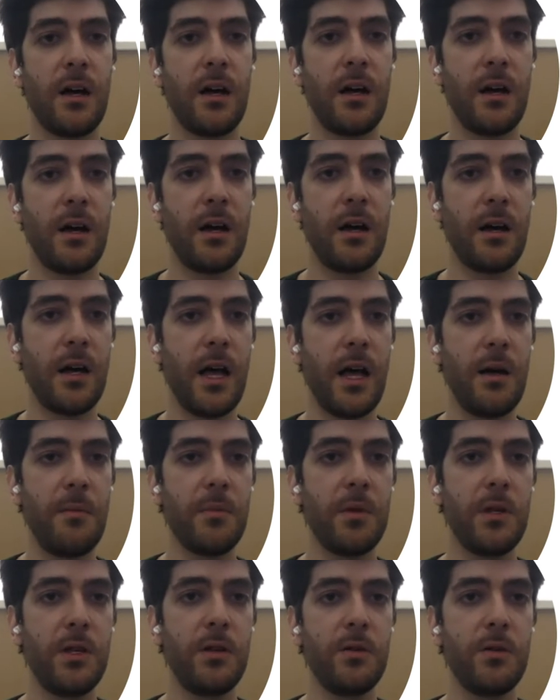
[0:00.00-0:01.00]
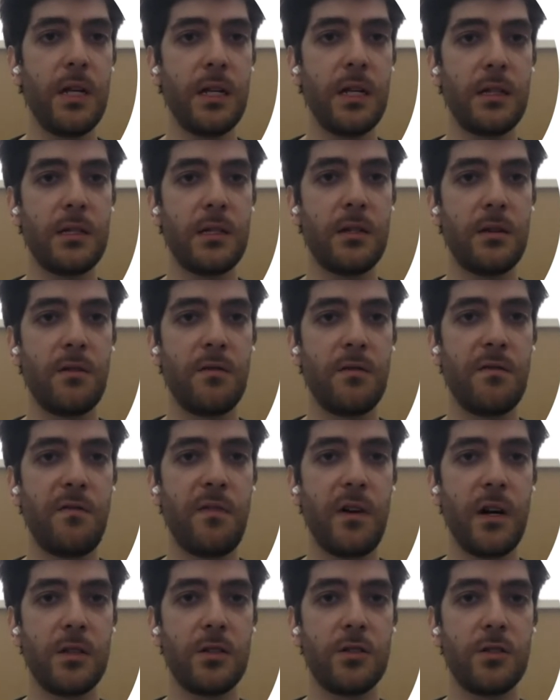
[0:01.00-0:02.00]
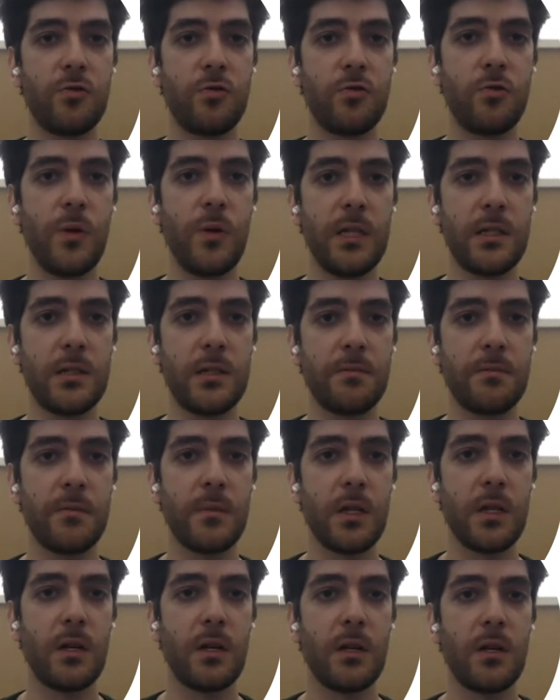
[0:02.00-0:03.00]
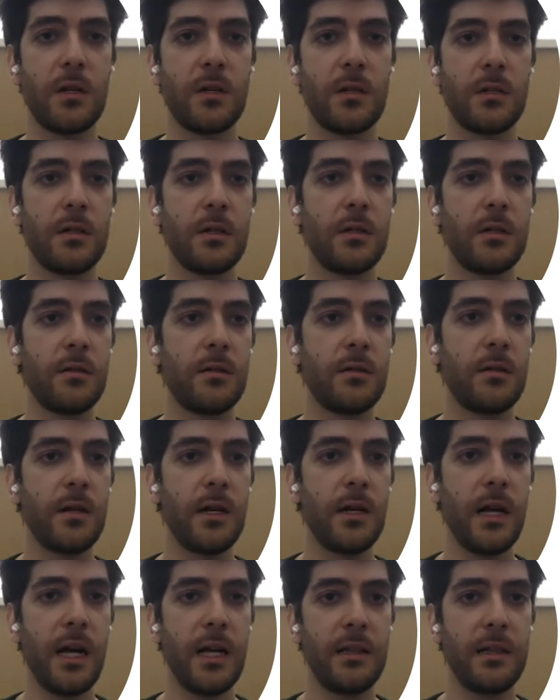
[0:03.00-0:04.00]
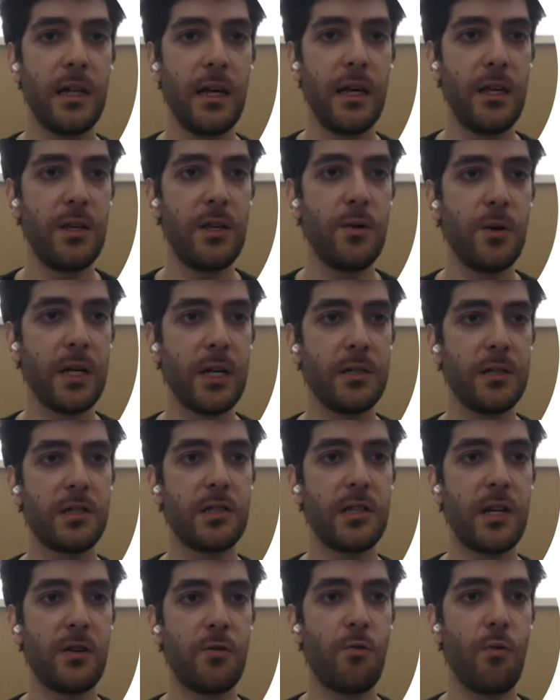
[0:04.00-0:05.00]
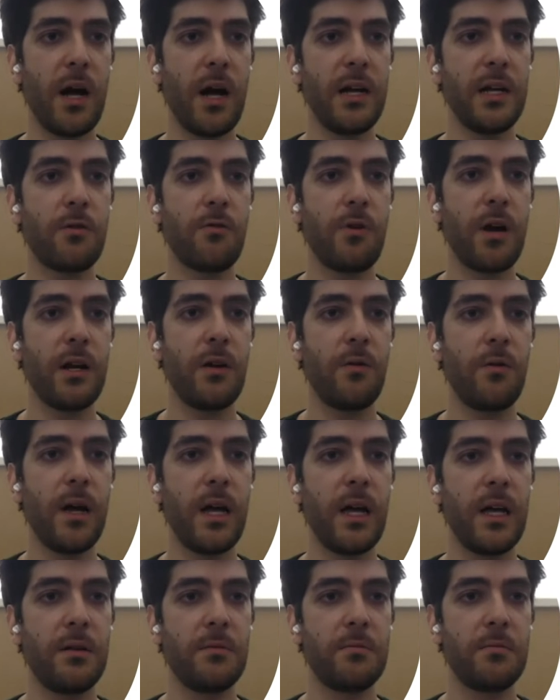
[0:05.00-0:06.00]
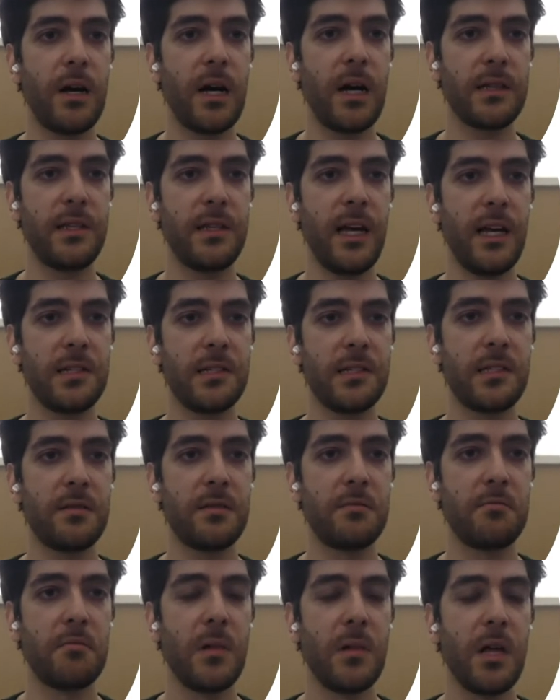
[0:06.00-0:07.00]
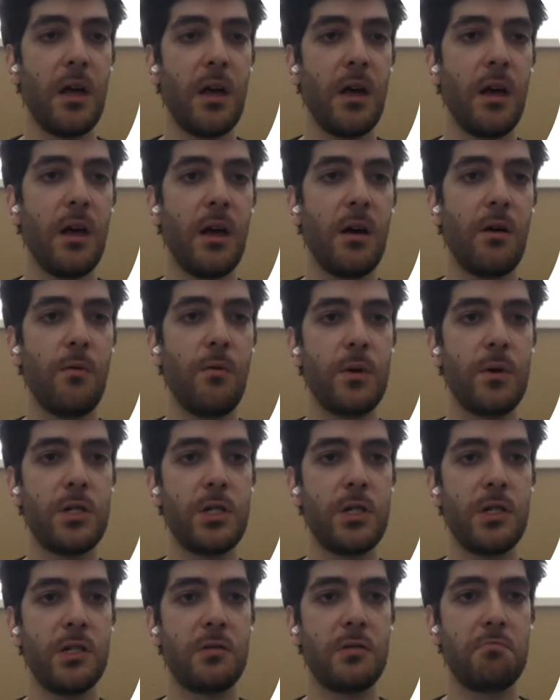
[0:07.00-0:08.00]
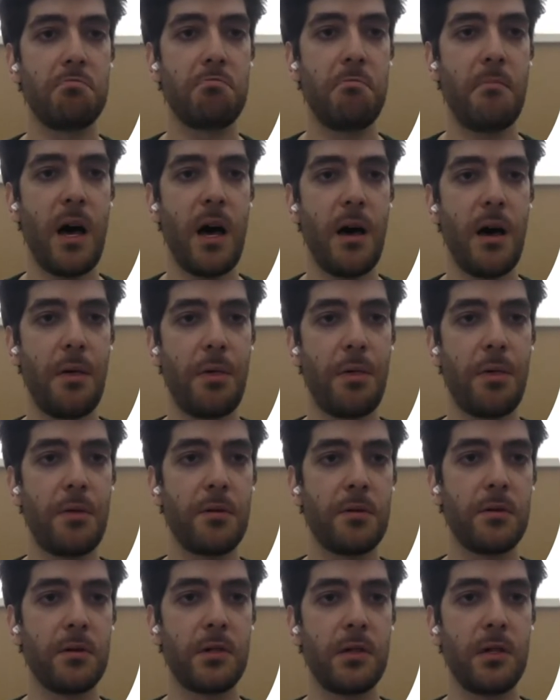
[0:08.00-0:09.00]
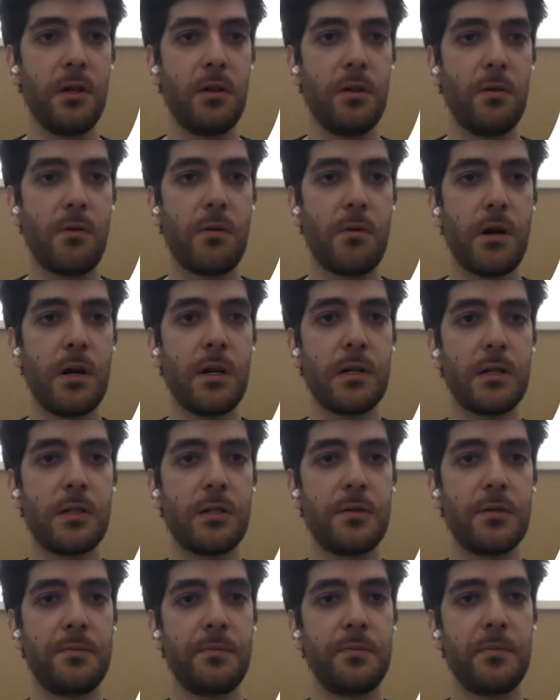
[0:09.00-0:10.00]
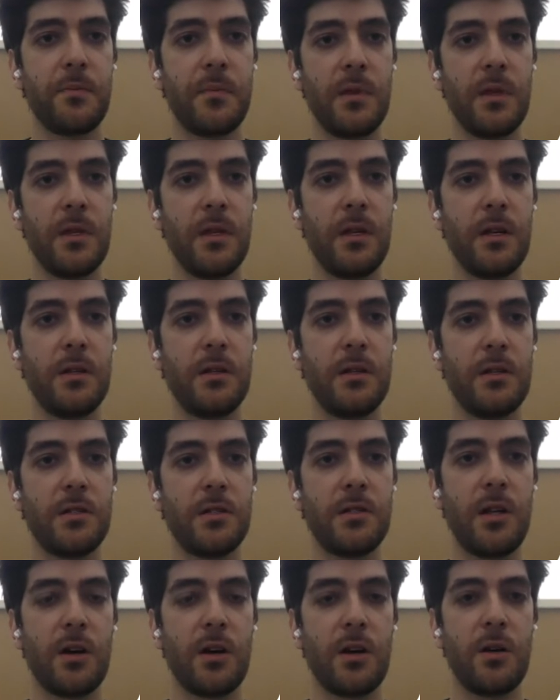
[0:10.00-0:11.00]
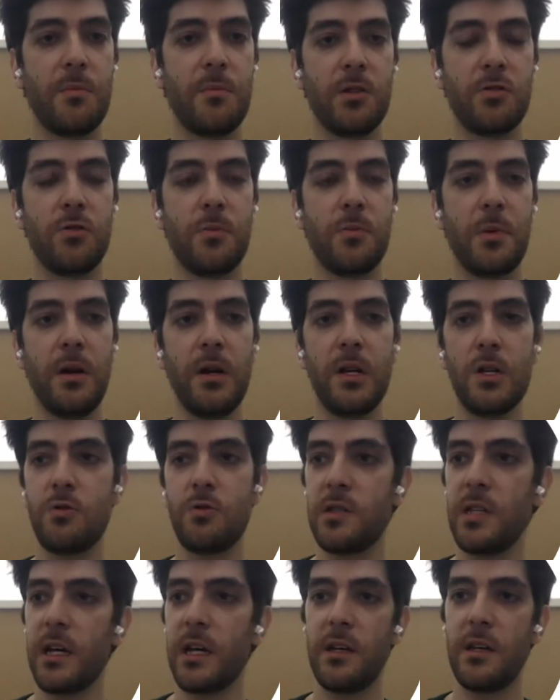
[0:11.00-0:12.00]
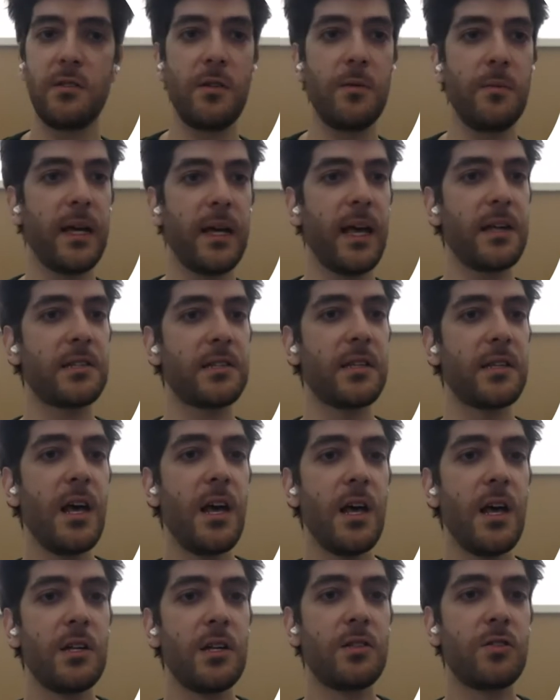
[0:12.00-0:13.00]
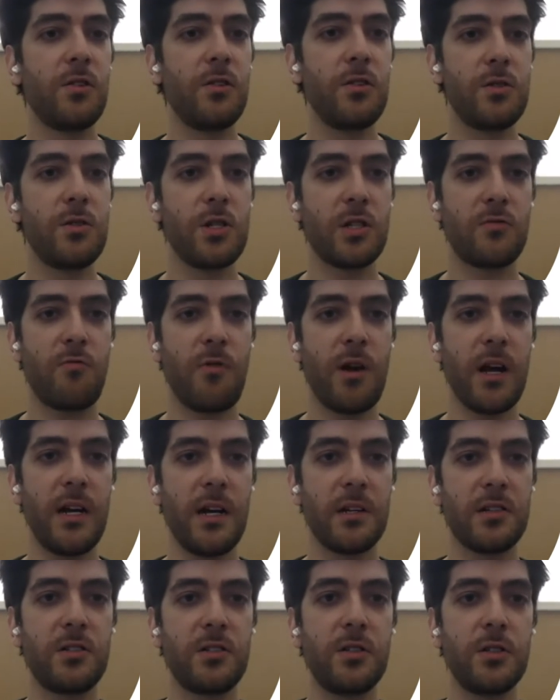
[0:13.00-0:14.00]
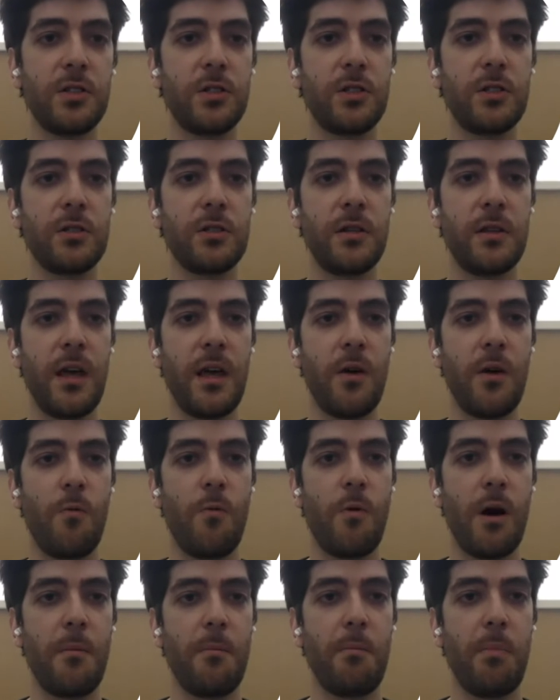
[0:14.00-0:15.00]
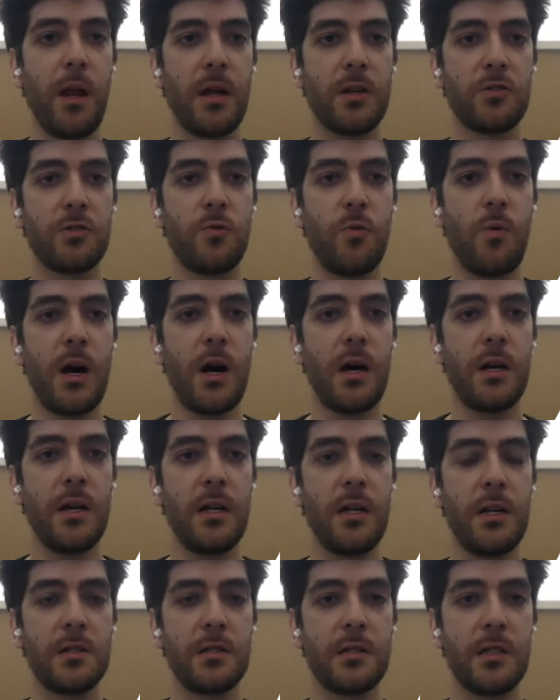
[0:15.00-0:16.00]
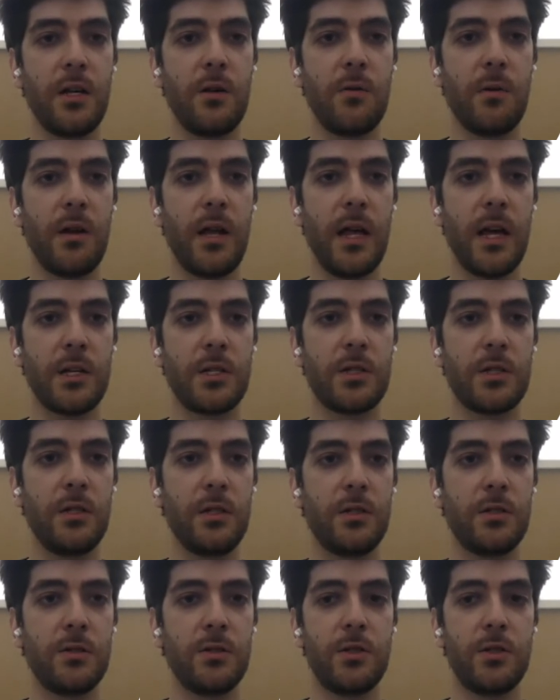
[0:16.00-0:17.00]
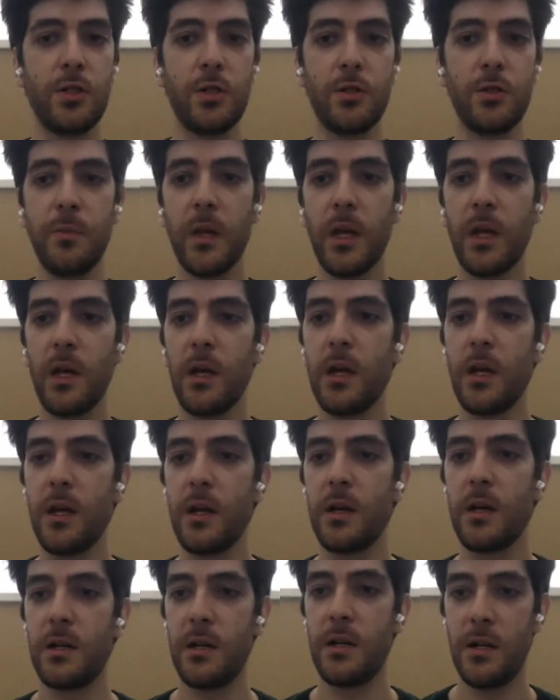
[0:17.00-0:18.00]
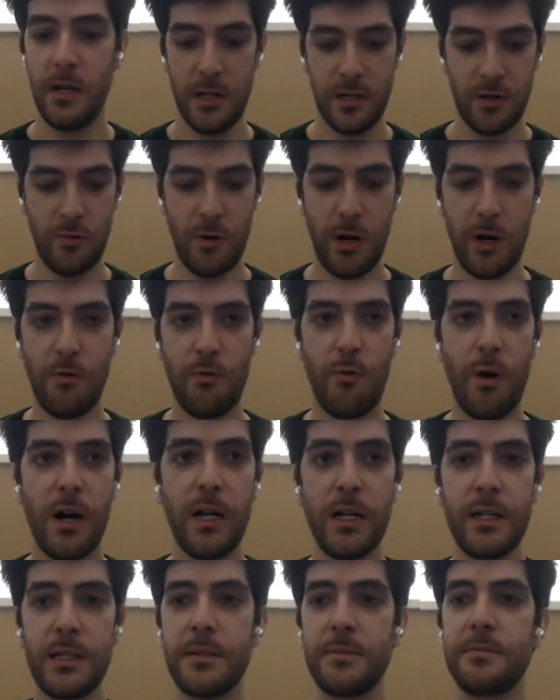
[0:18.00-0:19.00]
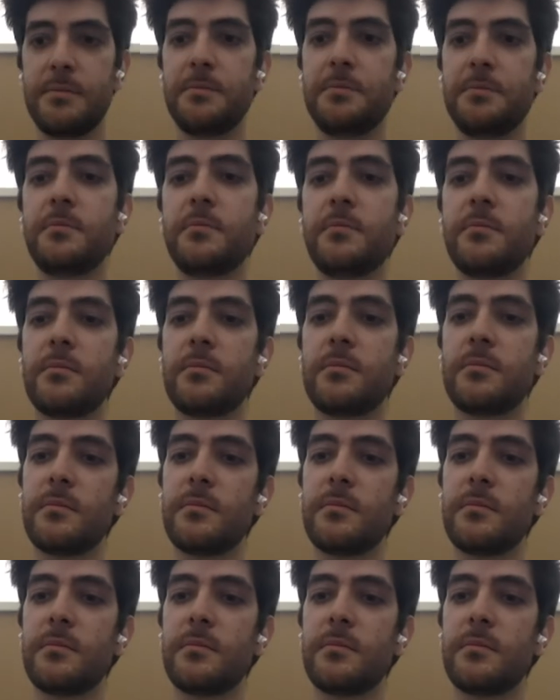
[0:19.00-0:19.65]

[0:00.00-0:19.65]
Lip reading: MUnit font suite. And then you can start writing right away a test, which is math still works. It's not going to be super interesting, as you may guess. So you just write an assertion that 1 + 1 is equal actually to 2. Let's try to run it.